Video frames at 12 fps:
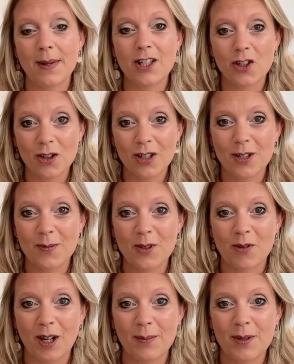make sure you
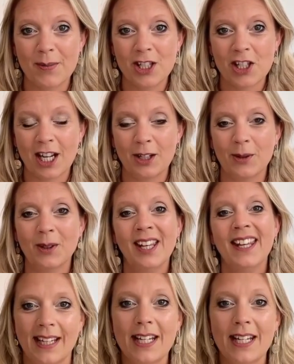subscribe to my channel.